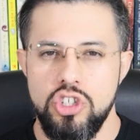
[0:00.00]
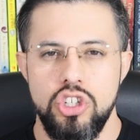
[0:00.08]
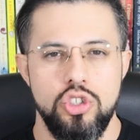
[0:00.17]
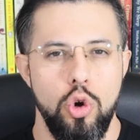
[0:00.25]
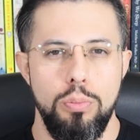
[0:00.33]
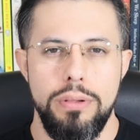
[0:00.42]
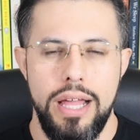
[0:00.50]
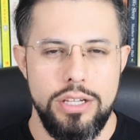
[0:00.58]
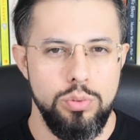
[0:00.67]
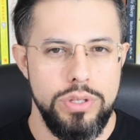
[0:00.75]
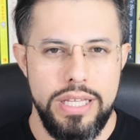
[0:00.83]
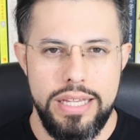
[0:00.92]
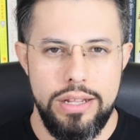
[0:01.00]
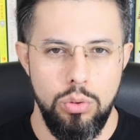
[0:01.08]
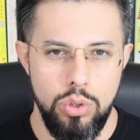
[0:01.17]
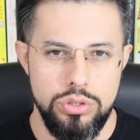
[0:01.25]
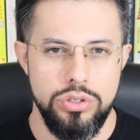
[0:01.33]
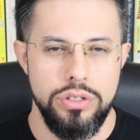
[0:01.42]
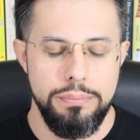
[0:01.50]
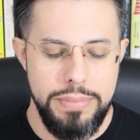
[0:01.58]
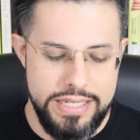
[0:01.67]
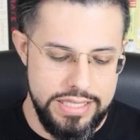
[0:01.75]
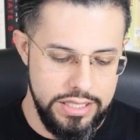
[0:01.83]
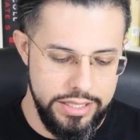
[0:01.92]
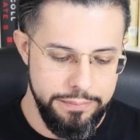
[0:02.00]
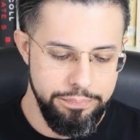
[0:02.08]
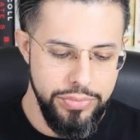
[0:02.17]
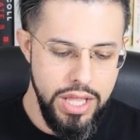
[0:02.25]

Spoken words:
just go blind when they get older, basically.